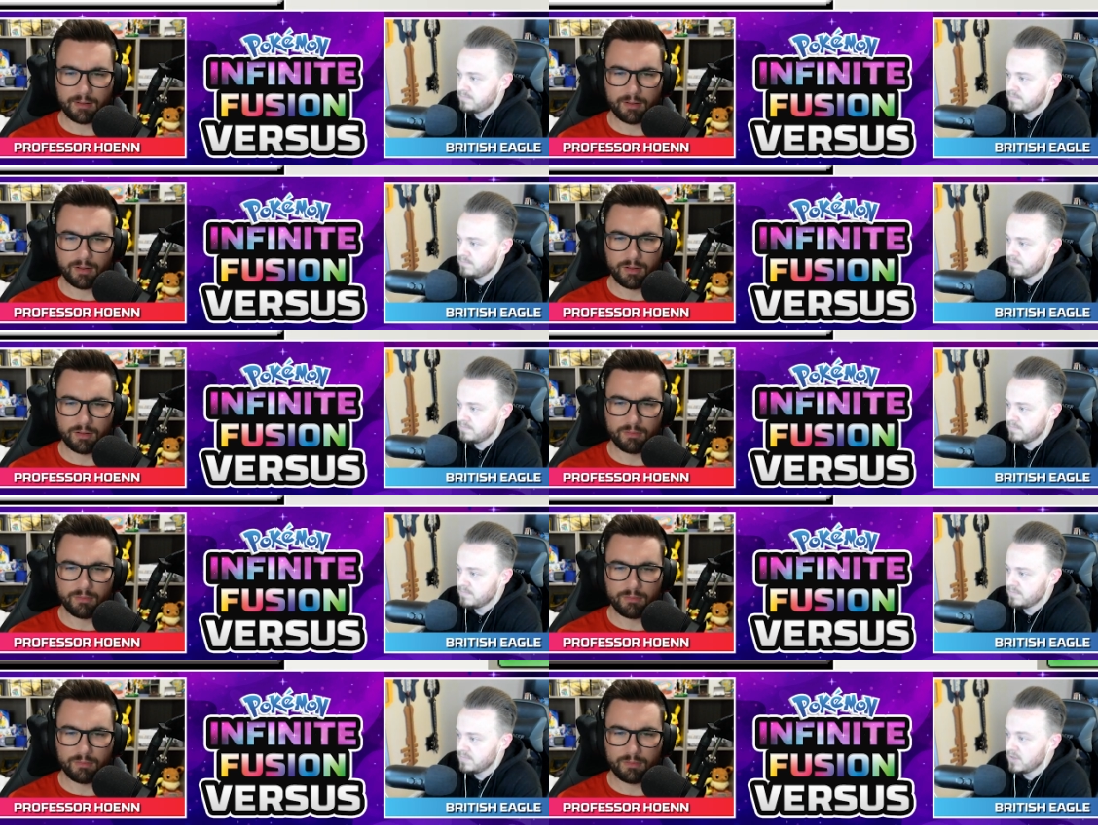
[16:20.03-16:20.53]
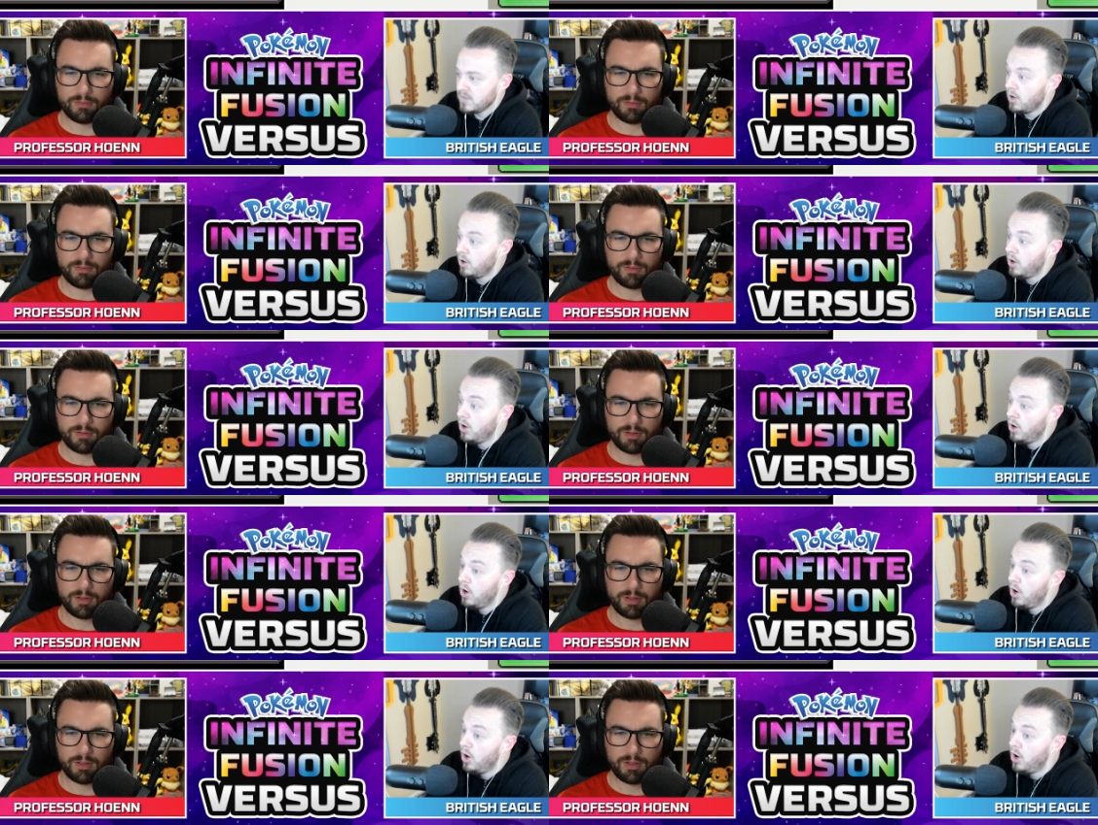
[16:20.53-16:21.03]
Speaker 1: Oh.
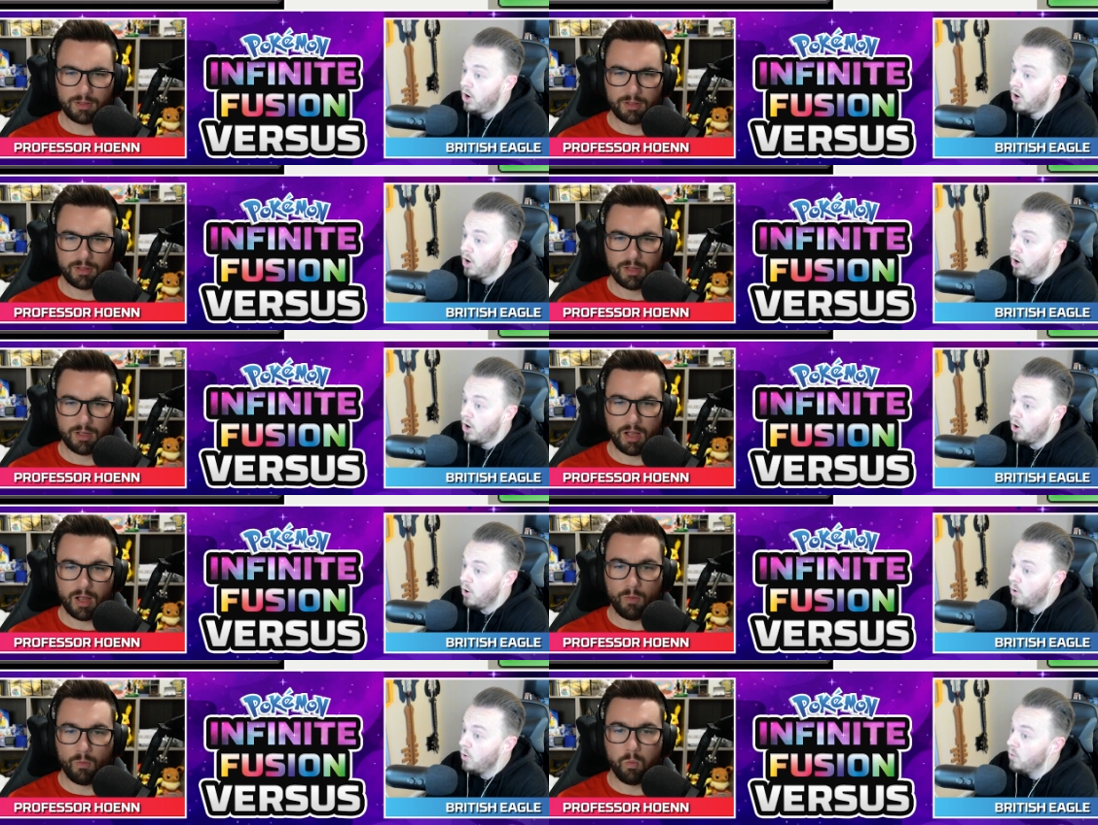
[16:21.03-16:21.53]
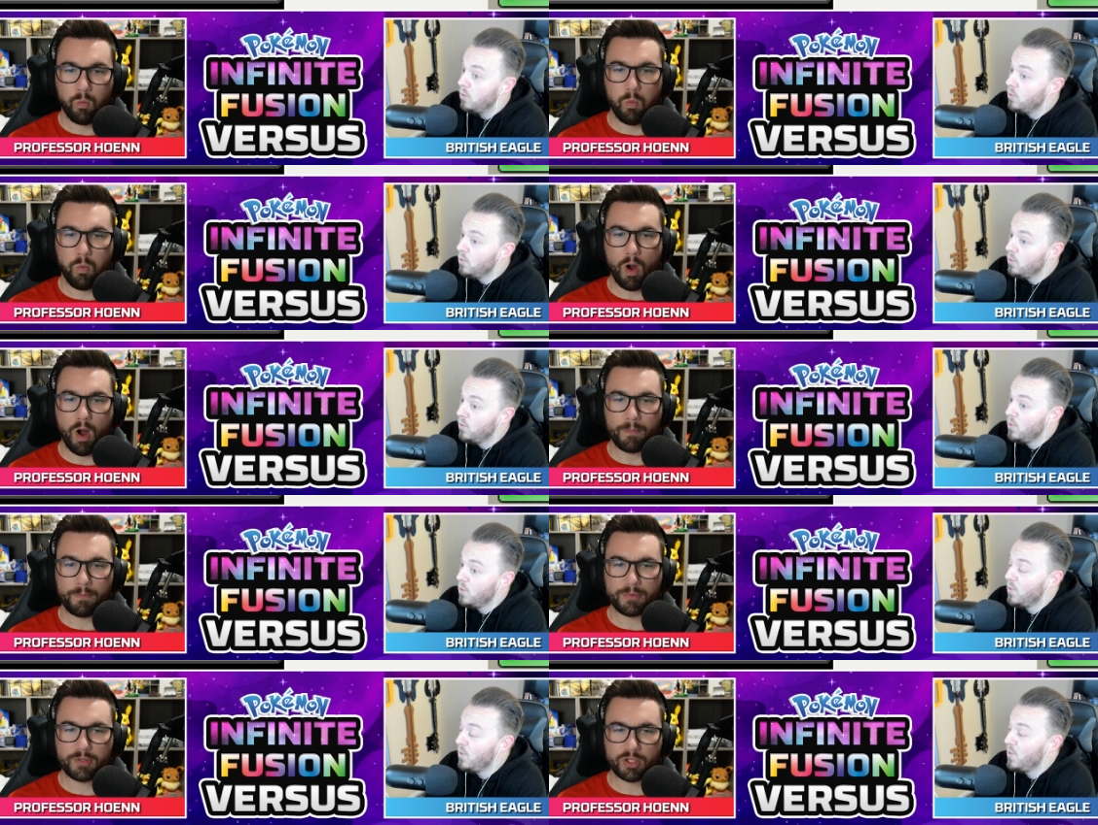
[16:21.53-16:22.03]
A
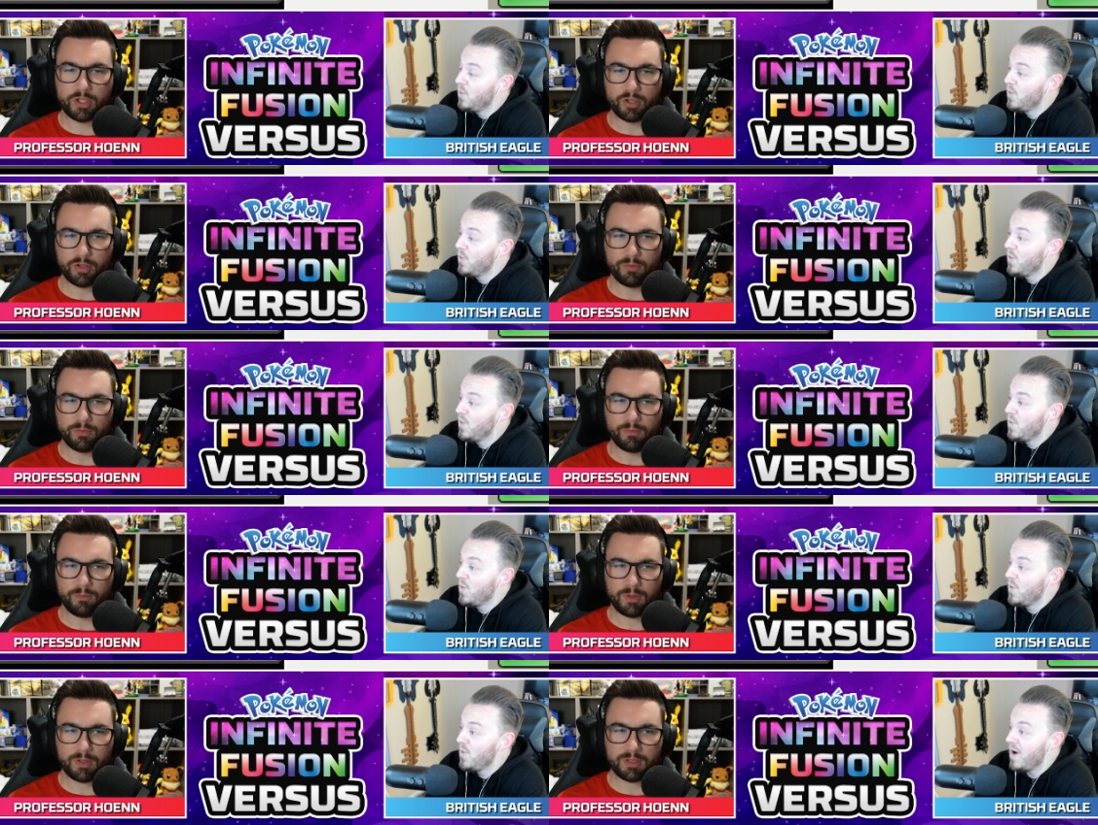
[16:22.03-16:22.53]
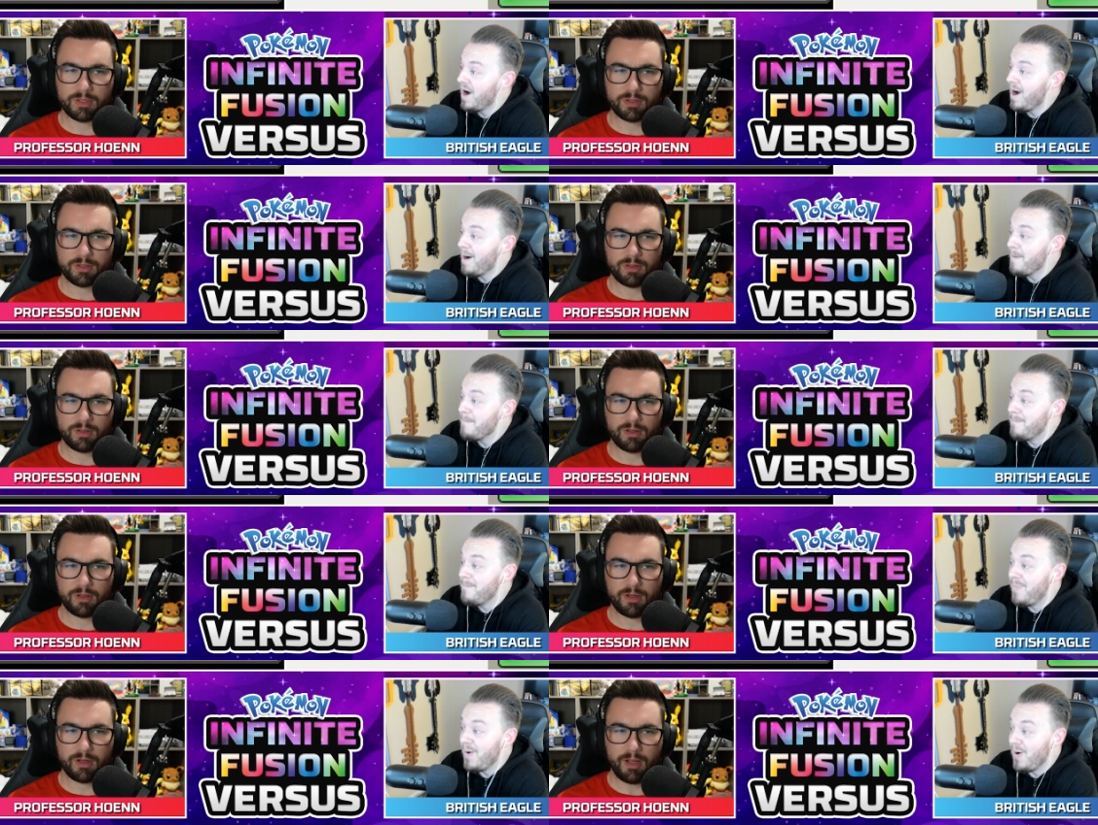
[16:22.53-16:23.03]
Wobtoo. What? A
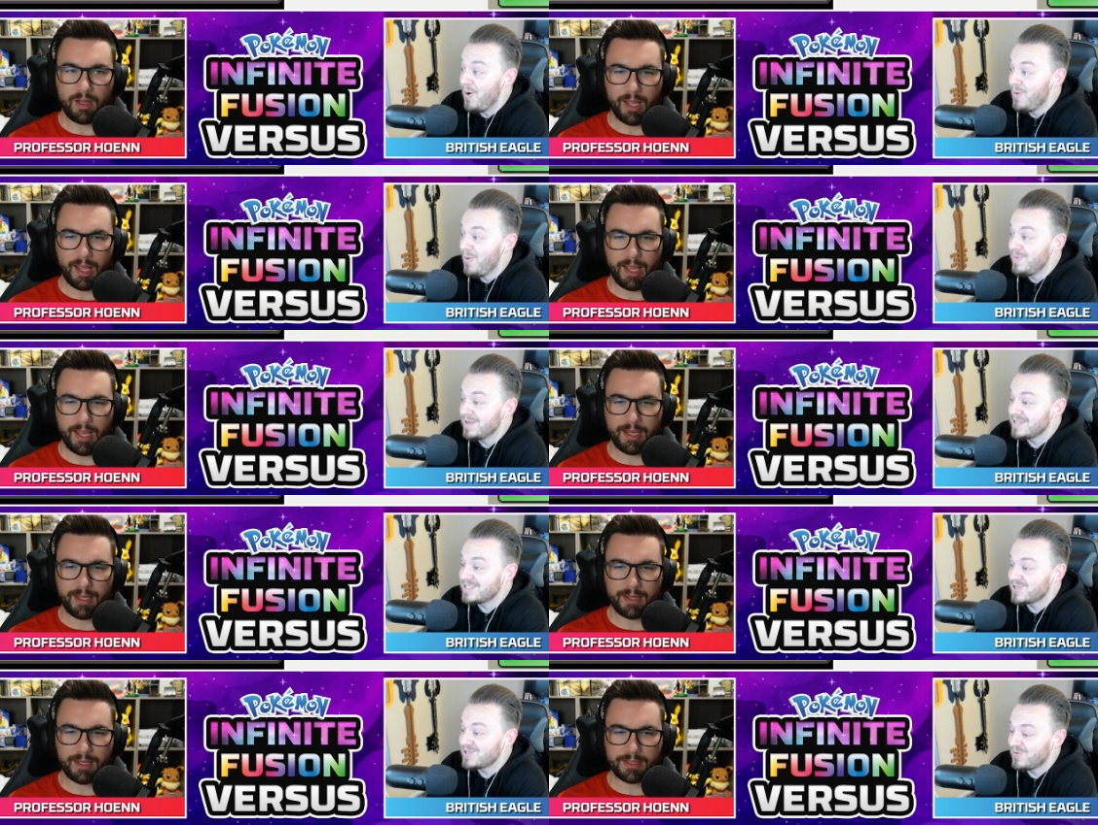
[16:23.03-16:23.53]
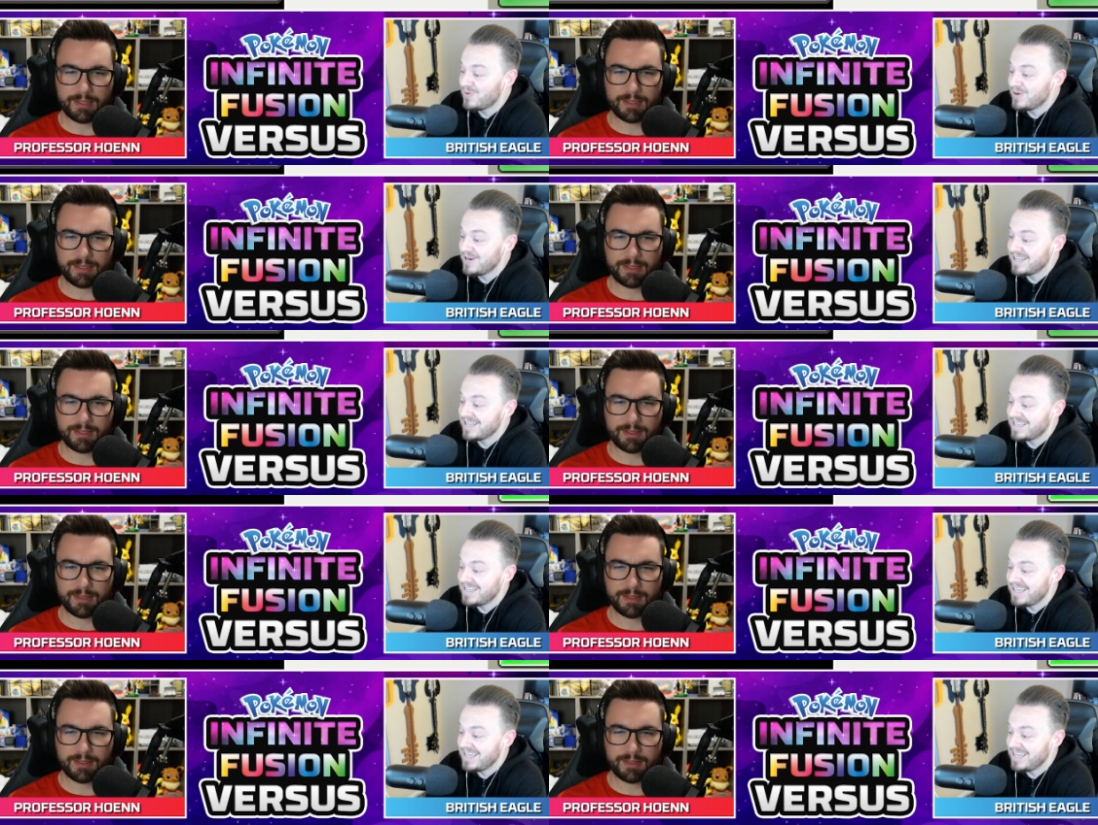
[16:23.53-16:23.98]
Bulbasaur hey, and